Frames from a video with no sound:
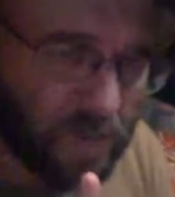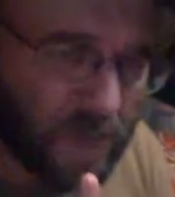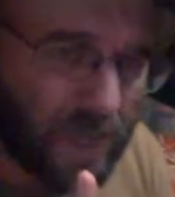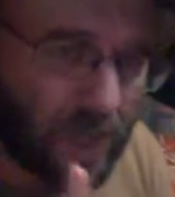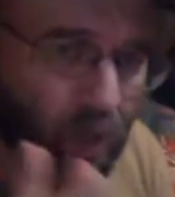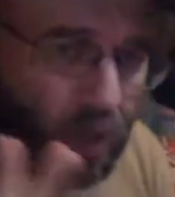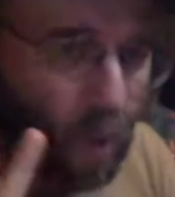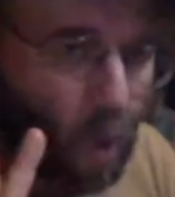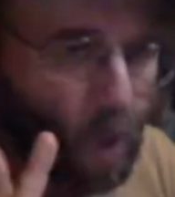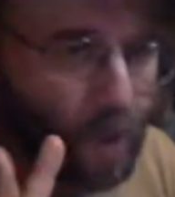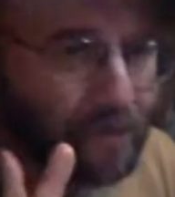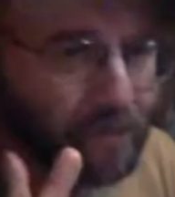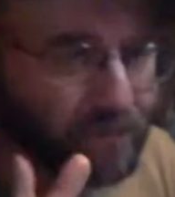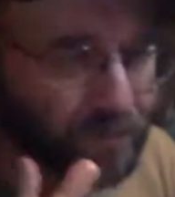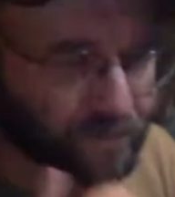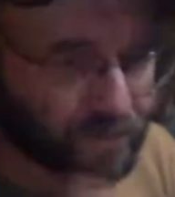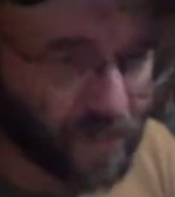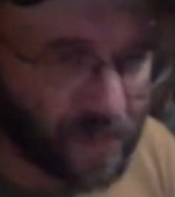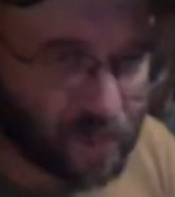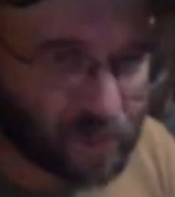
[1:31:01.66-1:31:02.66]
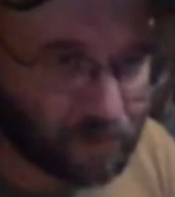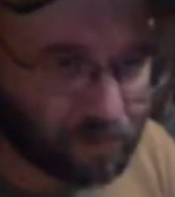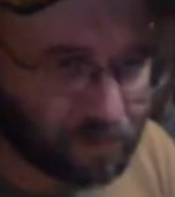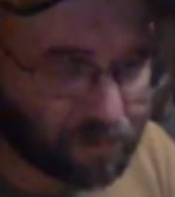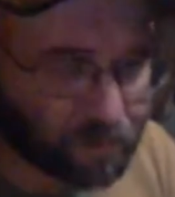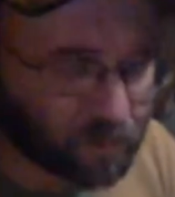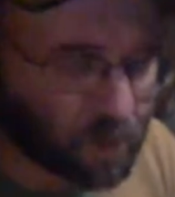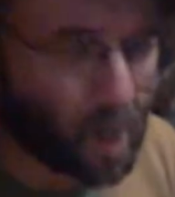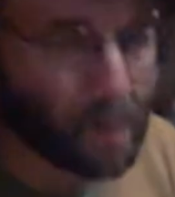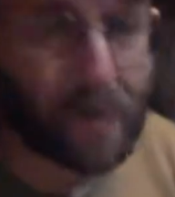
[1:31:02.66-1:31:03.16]
meal on this
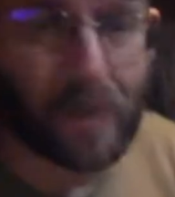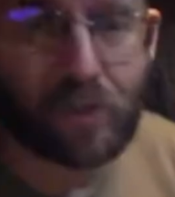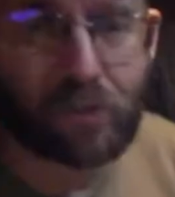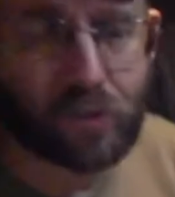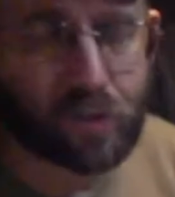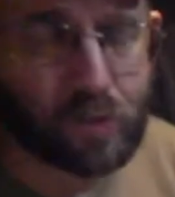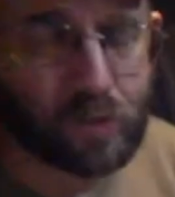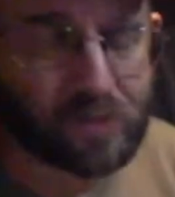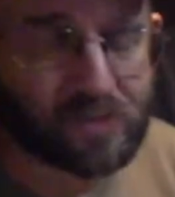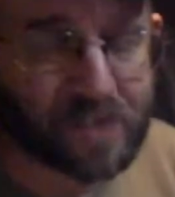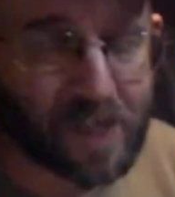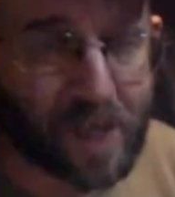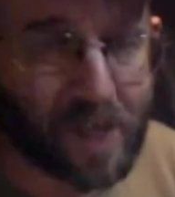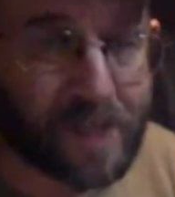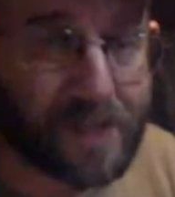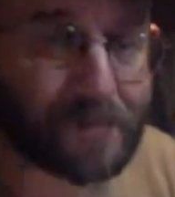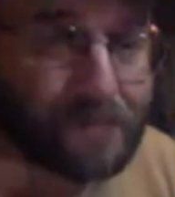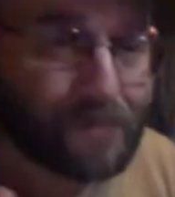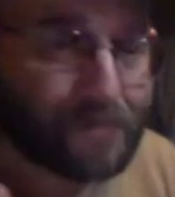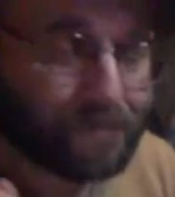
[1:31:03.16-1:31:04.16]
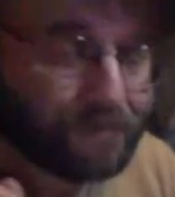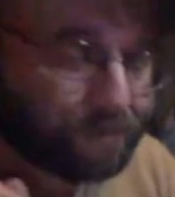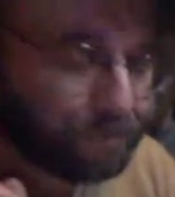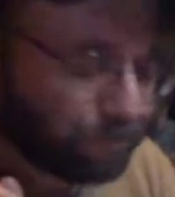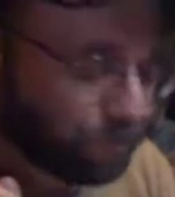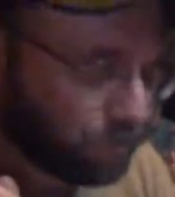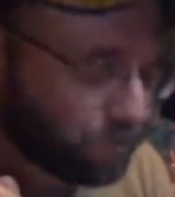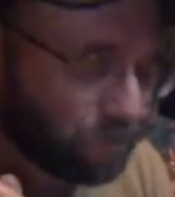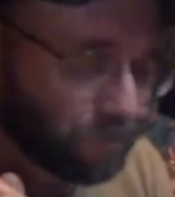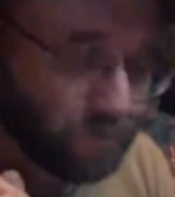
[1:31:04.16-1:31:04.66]
coming Tuesday.
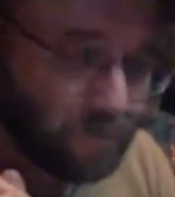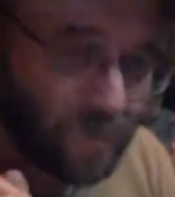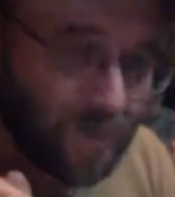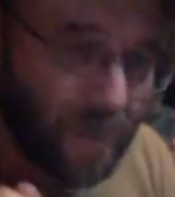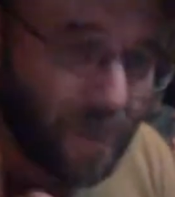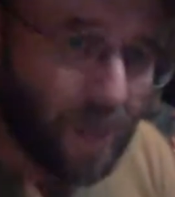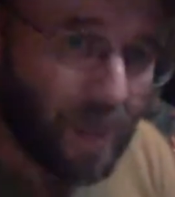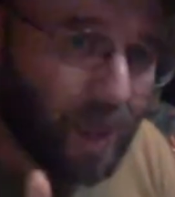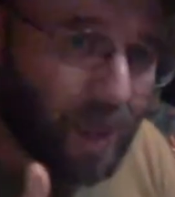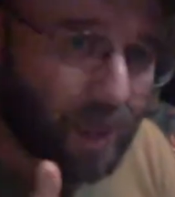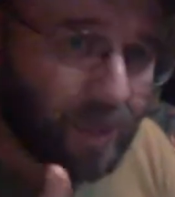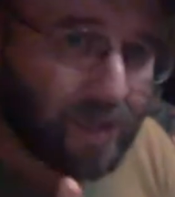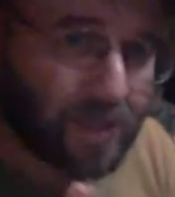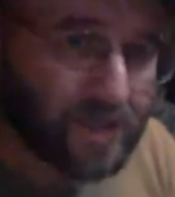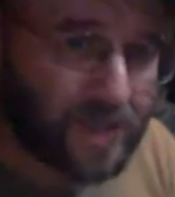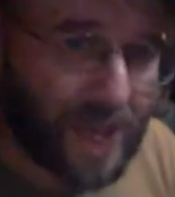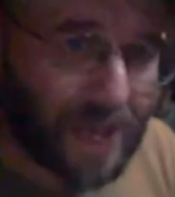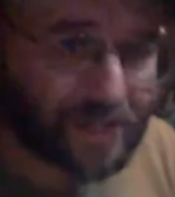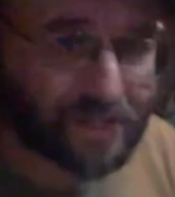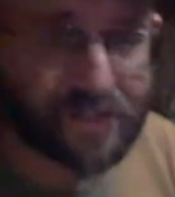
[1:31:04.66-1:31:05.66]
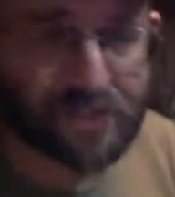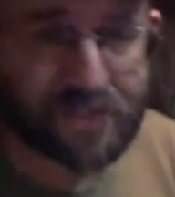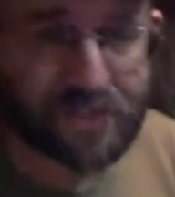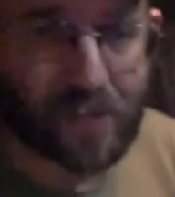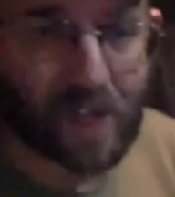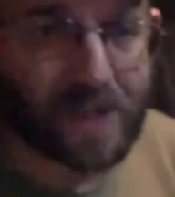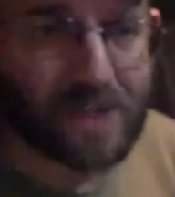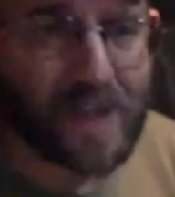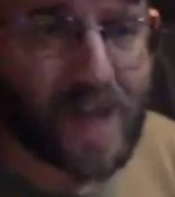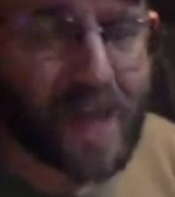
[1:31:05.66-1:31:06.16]
Next
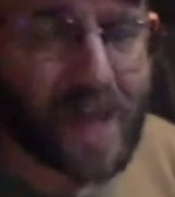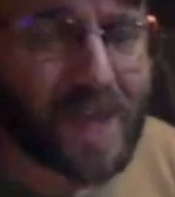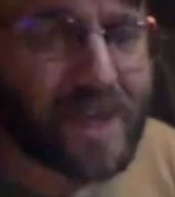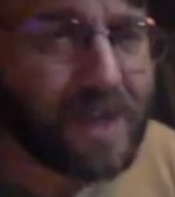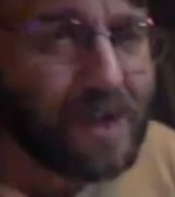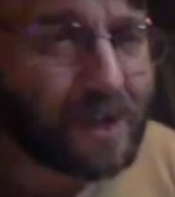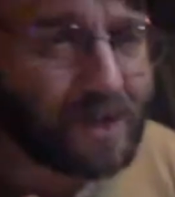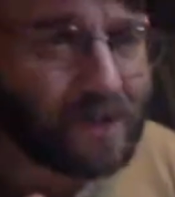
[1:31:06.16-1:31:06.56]
Sunday,